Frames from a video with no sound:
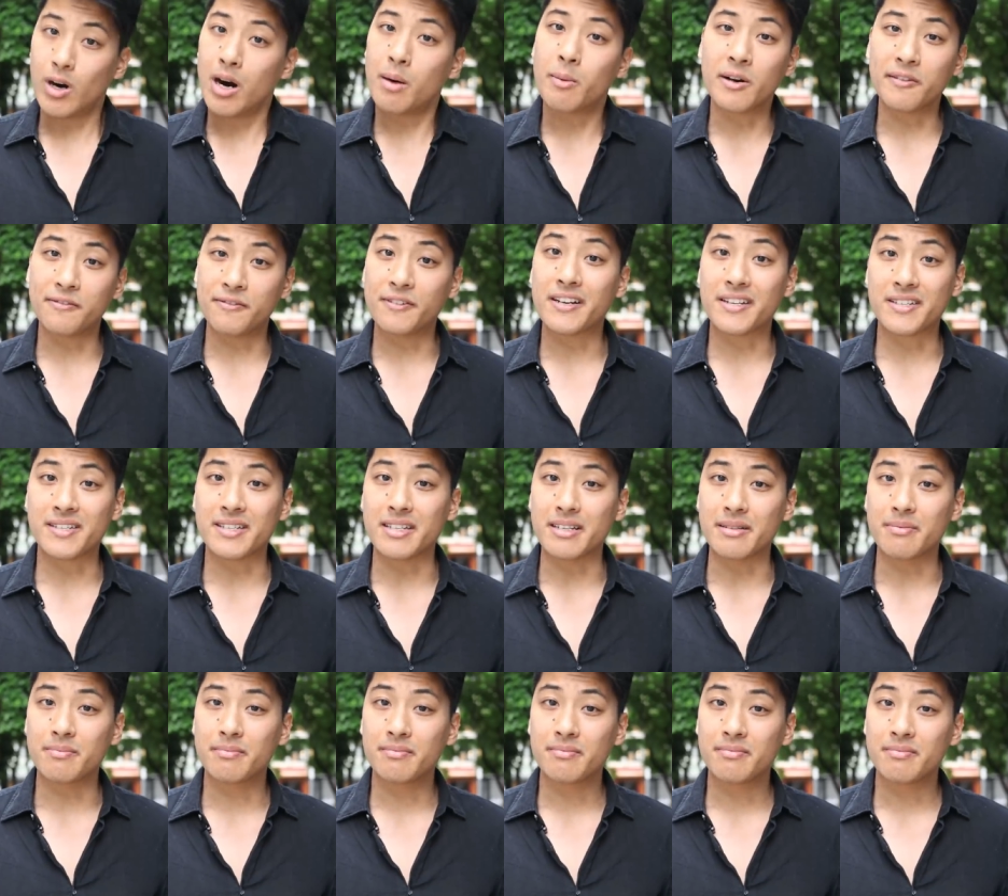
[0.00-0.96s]
Walmart
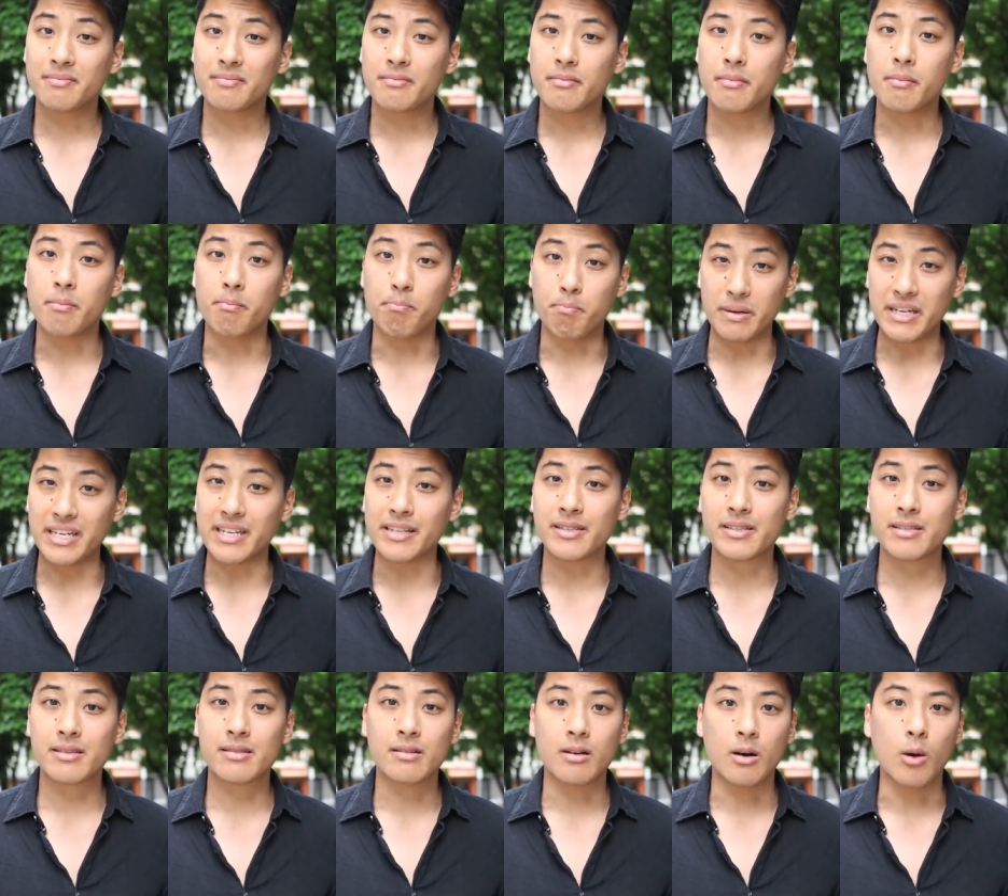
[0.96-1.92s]
Fixie
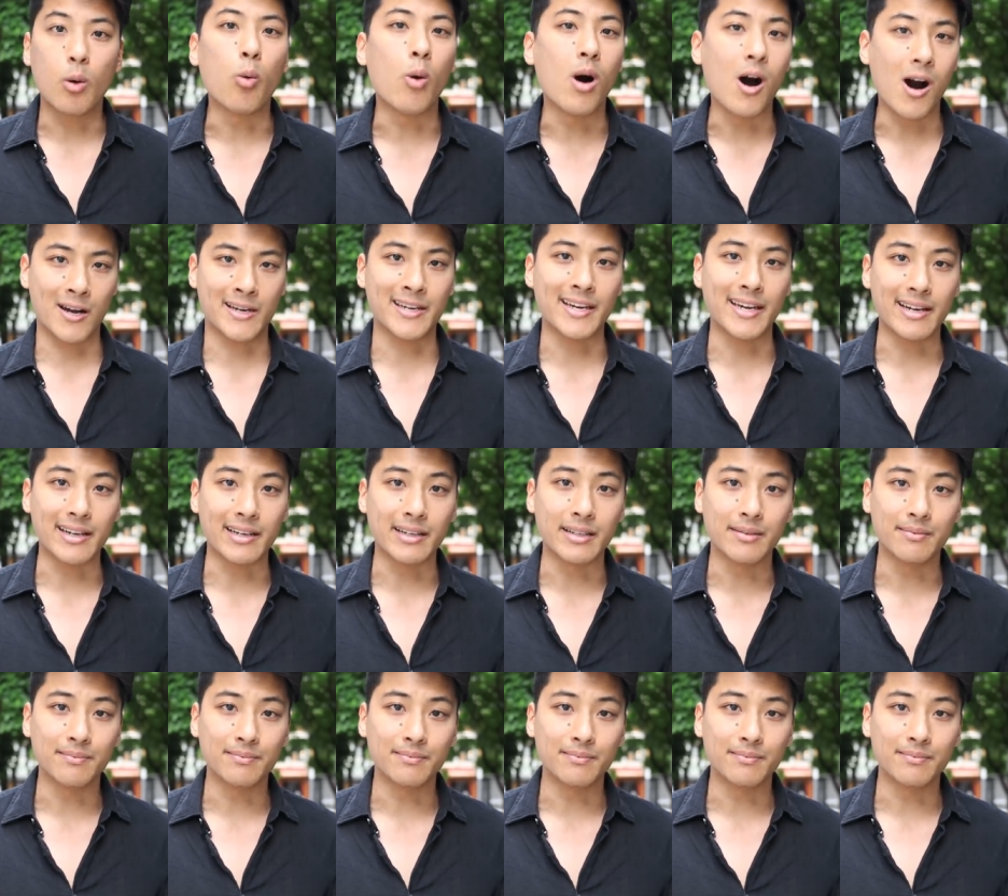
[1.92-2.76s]
beats walking.